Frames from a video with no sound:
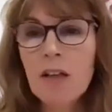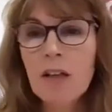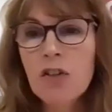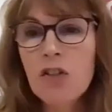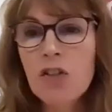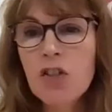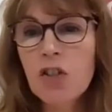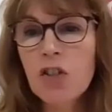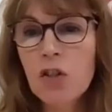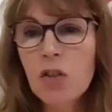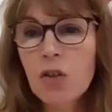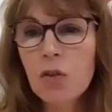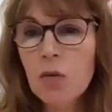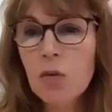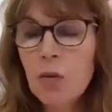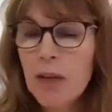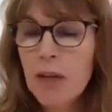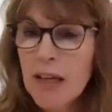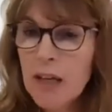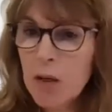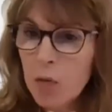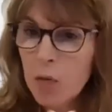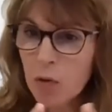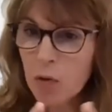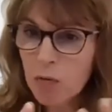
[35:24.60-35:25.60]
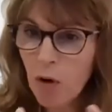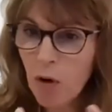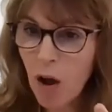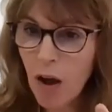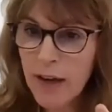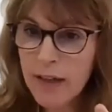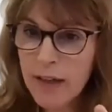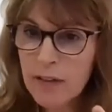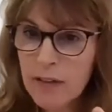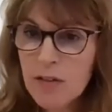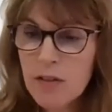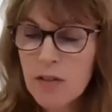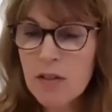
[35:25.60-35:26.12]
to equal
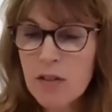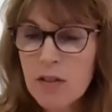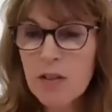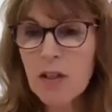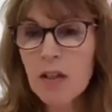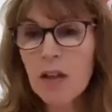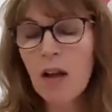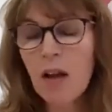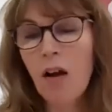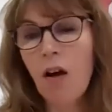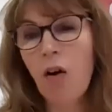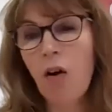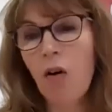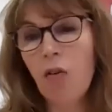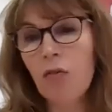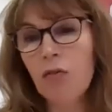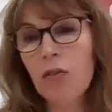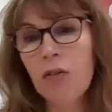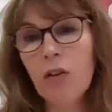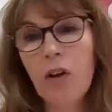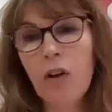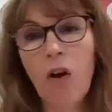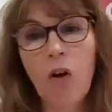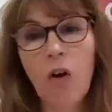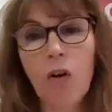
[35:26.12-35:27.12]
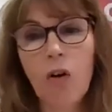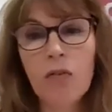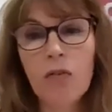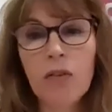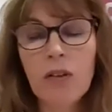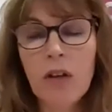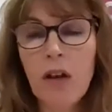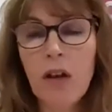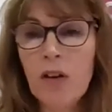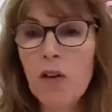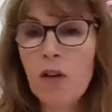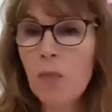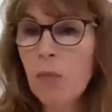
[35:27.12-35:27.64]
rights on
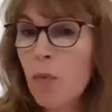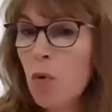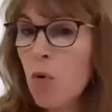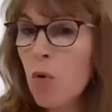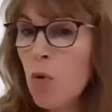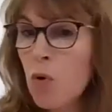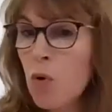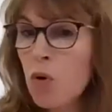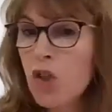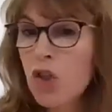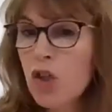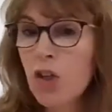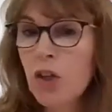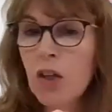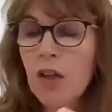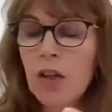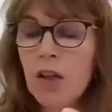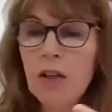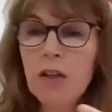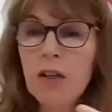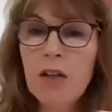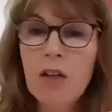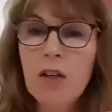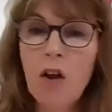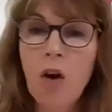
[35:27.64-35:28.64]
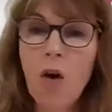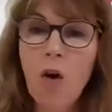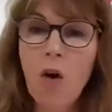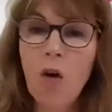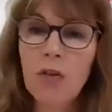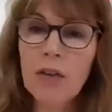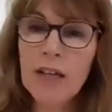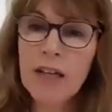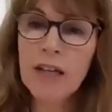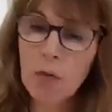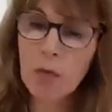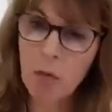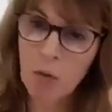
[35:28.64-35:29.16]
an abortion, on
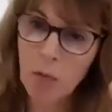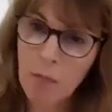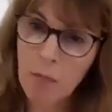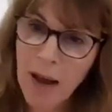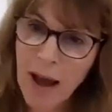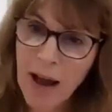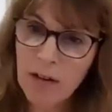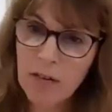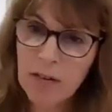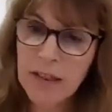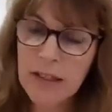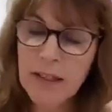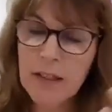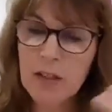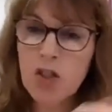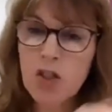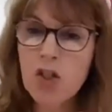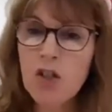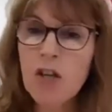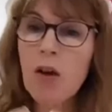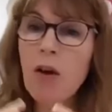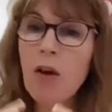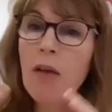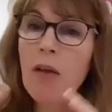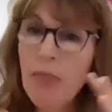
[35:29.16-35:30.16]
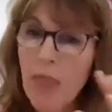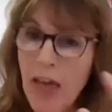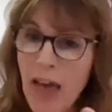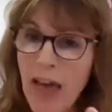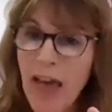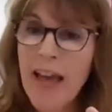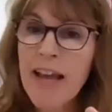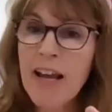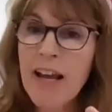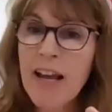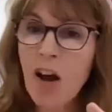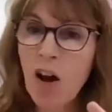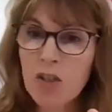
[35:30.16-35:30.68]
equal marriage, you know, and
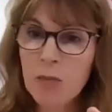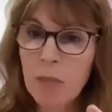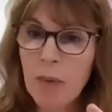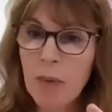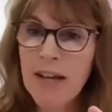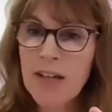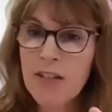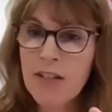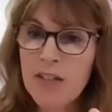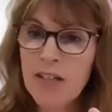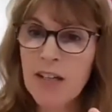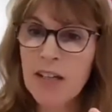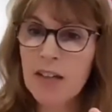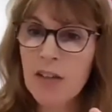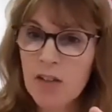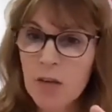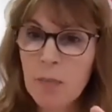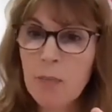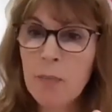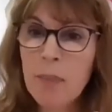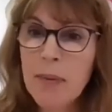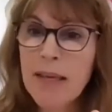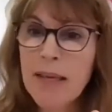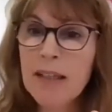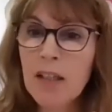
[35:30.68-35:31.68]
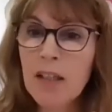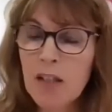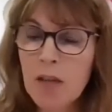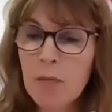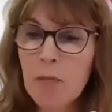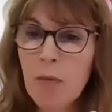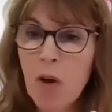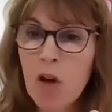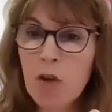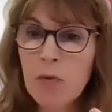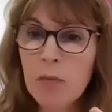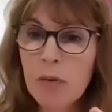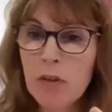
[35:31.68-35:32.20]
they are debating it. There's a bill at the
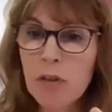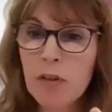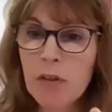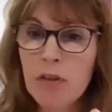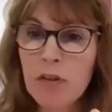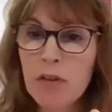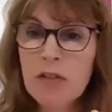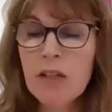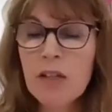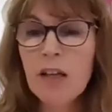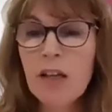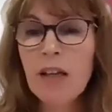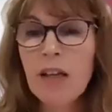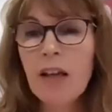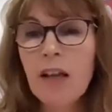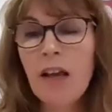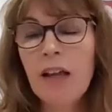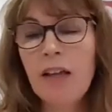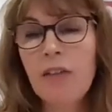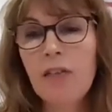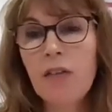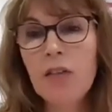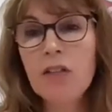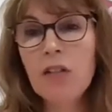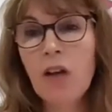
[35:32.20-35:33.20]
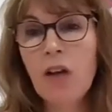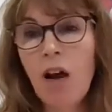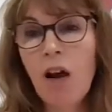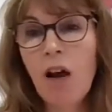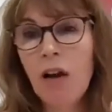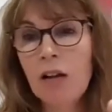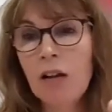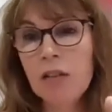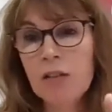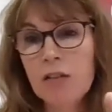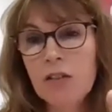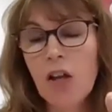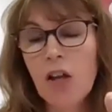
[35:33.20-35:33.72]
moment in the
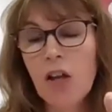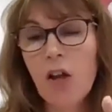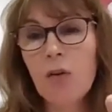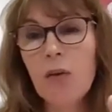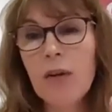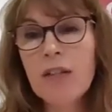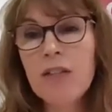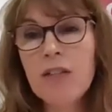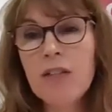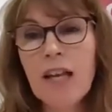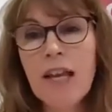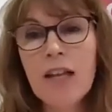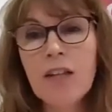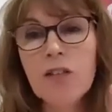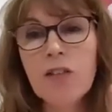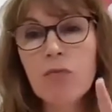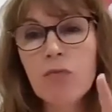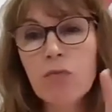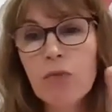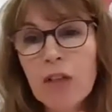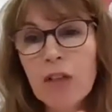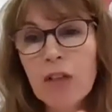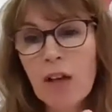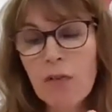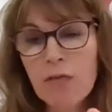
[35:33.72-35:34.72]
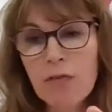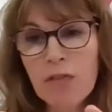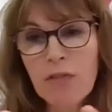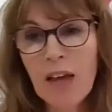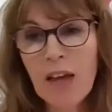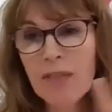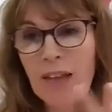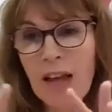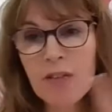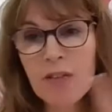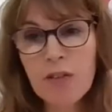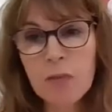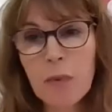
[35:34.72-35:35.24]
Dial. So it's you know,
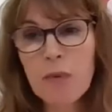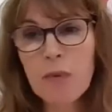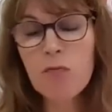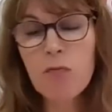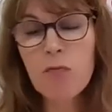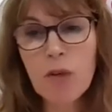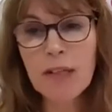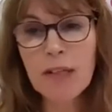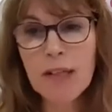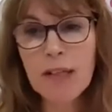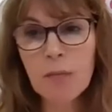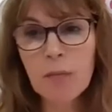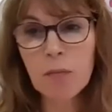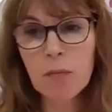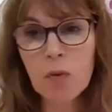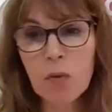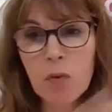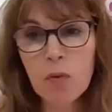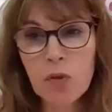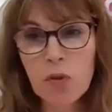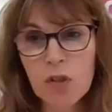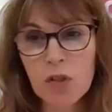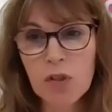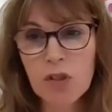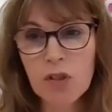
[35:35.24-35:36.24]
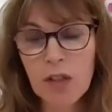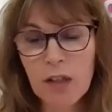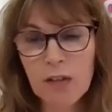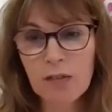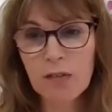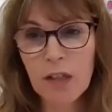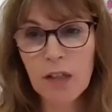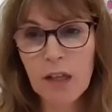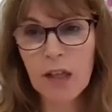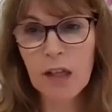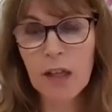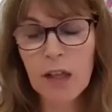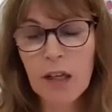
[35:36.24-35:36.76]
that's been really important, I
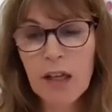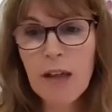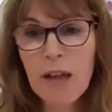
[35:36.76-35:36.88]
think.